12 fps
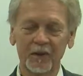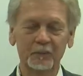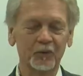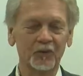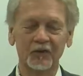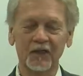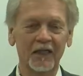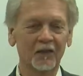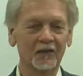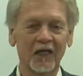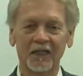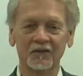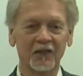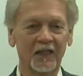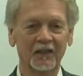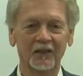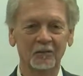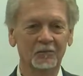People today are not
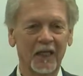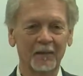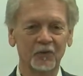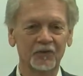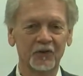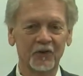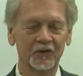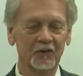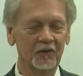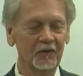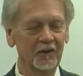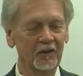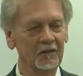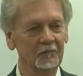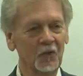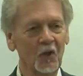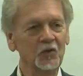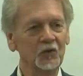taking the Bible seriously.
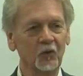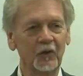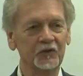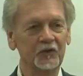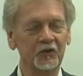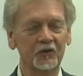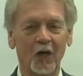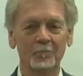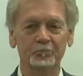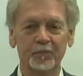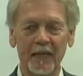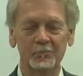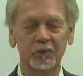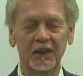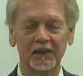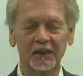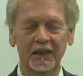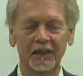Most Christians are
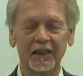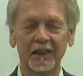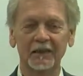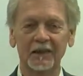biblically